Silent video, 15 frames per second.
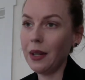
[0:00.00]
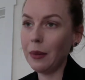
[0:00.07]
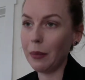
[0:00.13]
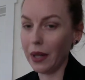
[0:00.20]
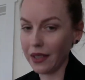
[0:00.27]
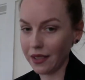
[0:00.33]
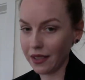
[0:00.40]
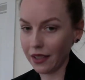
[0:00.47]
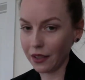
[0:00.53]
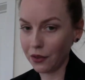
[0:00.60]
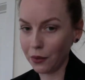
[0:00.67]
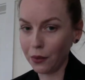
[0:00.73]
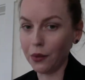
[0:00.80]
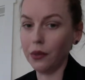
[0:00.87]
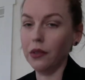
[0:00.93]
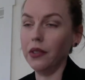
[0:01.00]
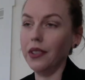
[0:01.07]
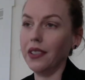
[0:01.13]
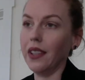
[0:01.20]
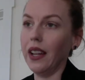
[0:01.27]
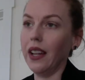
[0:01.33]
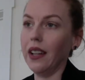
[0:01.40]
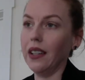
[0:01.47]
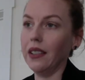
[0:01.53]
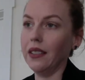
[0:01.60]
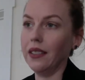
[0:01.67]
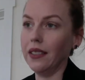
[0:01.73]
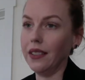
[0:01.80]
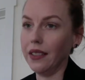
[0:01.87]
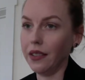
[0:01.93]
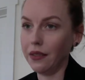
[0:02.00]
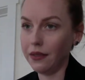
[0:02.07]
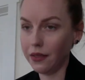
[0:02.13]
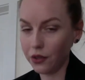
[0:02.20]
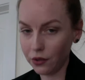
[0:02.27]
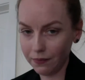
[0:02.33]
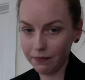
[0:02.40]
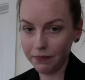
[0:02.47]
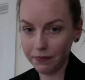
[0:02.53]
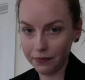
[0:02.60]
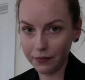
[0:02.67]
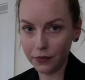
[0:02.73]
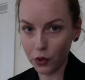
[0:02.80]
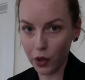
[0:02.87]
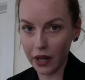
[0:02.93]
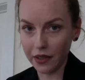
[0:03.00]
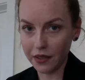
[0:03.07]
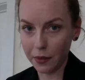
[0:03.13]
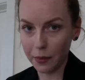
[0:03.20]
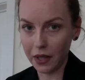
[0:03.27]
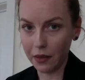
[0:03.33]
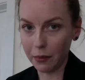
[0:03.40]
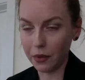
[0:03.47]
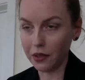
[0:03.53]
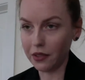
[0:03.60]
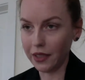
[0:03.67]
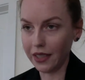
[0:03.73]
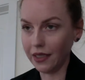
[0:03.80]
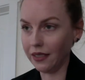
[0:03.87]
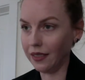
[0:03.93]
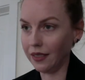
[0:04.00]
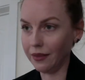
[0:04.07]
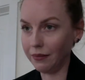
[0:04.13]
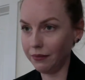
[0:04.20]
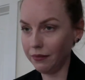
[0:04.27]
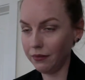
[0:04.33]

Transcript: bisexuals and trans people in